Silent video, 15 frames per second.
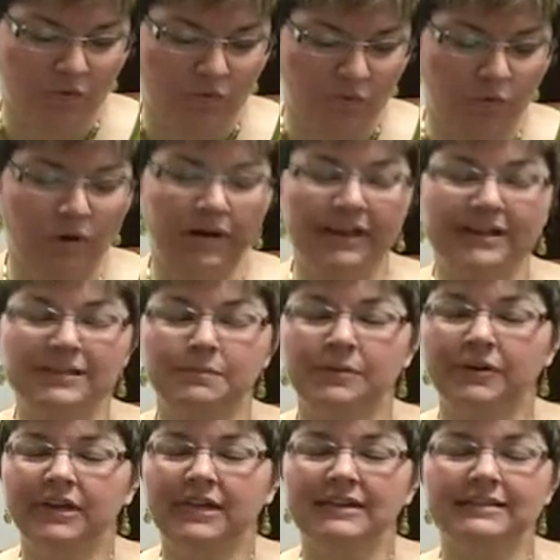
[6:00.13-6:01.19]
Work
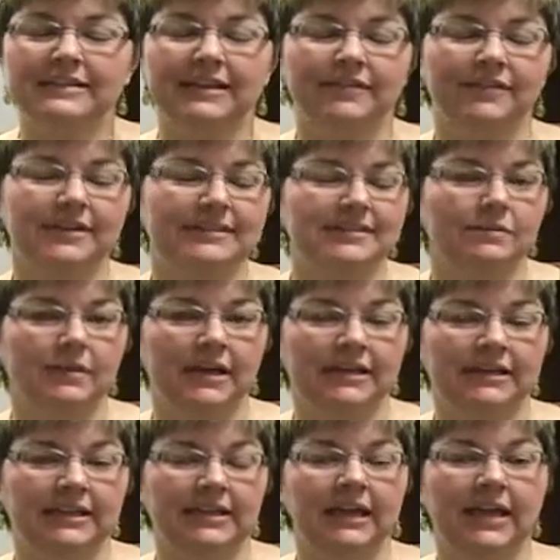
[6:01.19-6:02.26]
experience, give us some
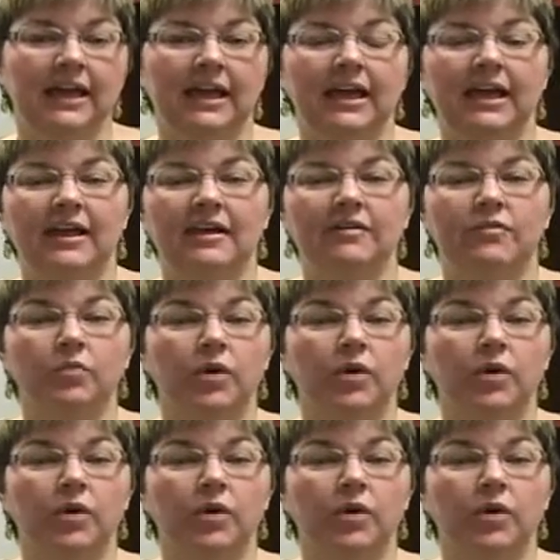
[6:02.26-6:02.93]
idea of